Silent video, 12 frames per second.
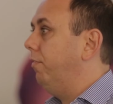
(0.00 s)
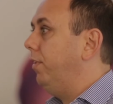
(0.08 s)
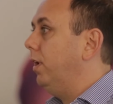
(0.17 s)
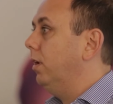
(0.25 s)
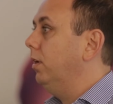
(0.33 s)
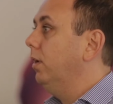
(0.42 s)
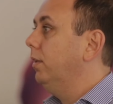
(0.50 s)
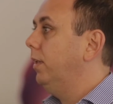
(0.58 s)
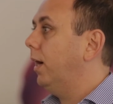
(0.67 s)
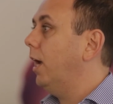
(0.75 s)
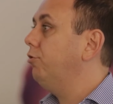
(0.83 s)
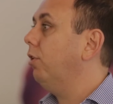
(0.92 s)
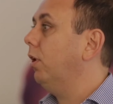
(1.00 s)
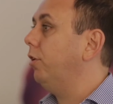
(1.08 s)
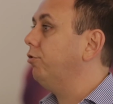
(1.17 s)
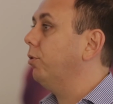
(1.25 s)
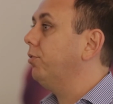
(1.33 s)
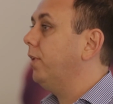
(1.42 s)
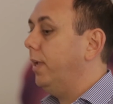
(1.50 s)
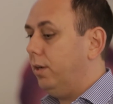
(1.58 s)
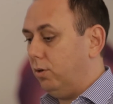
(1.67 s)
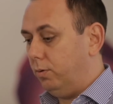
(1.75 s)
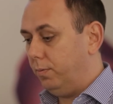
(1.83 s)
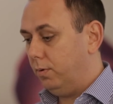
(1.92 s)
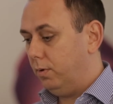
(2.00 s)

via the hydrological cycle.